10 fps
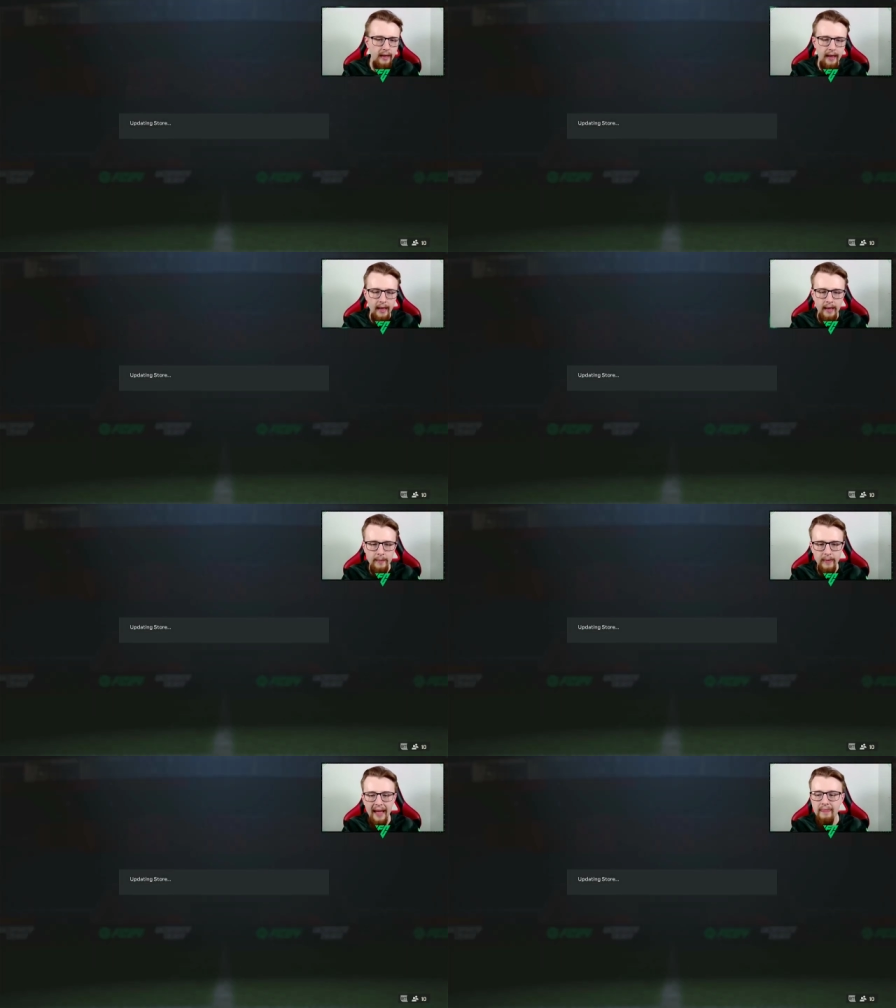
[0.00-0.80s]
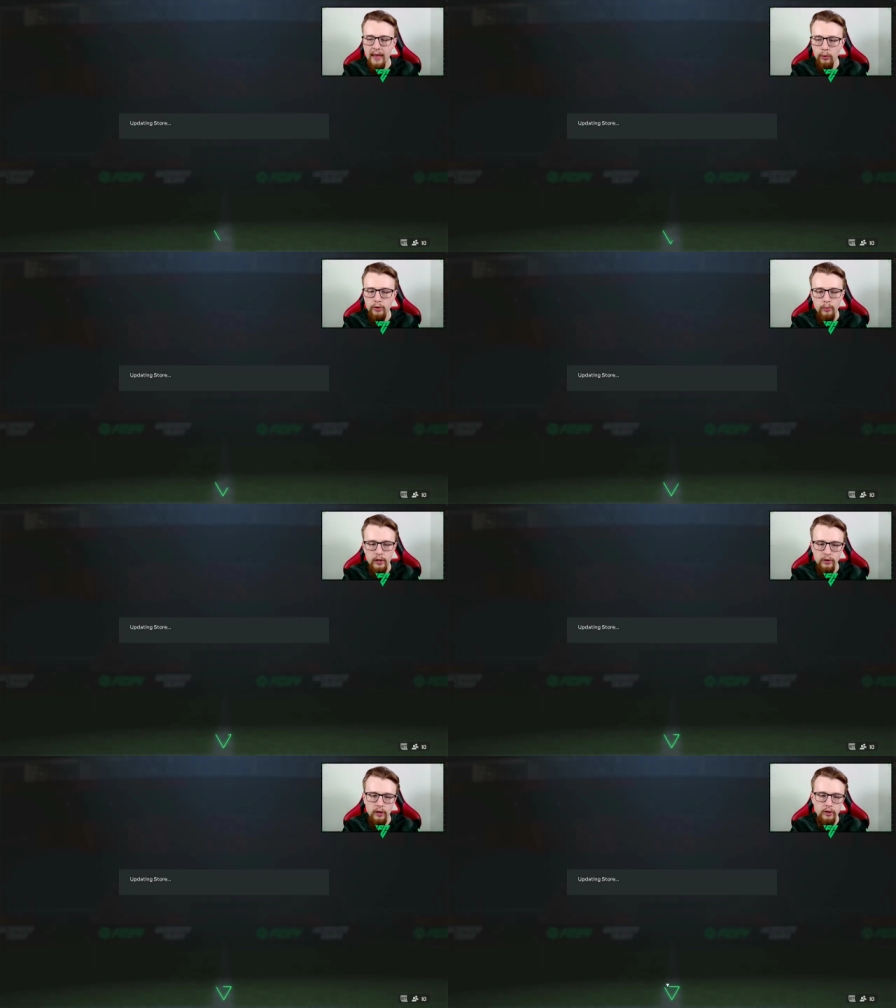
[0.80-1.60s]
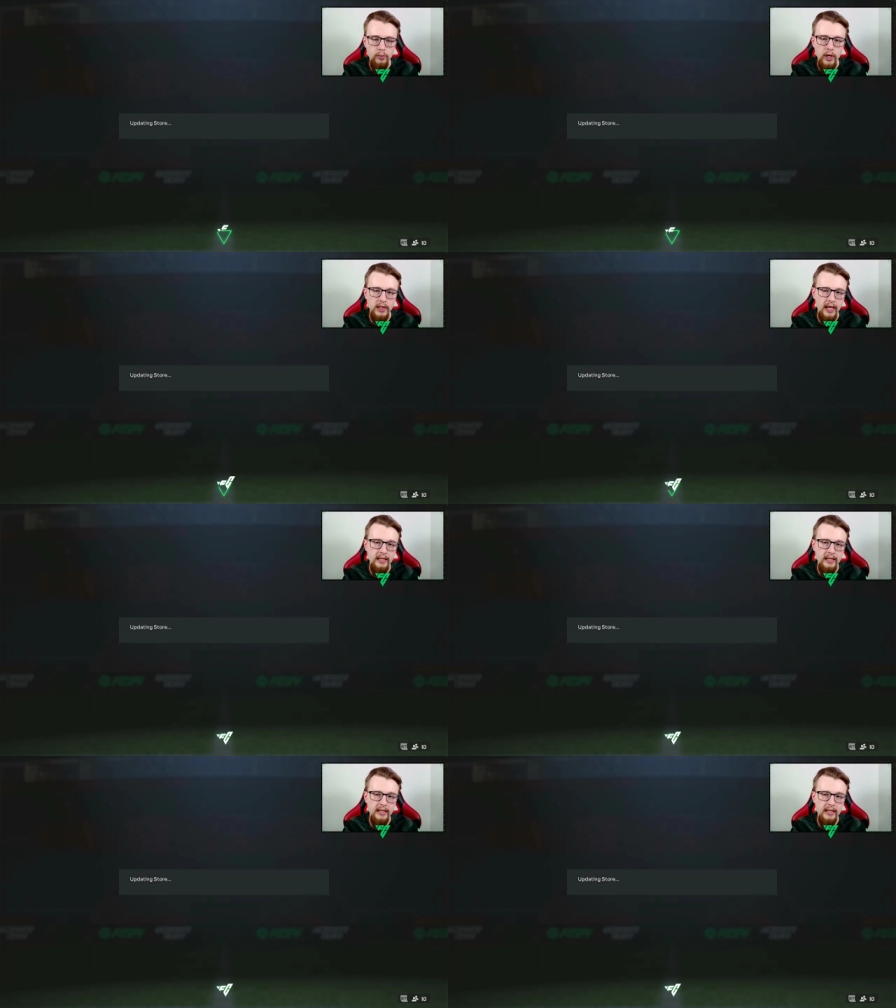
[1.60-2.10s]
And then also what it's going to do, worst case,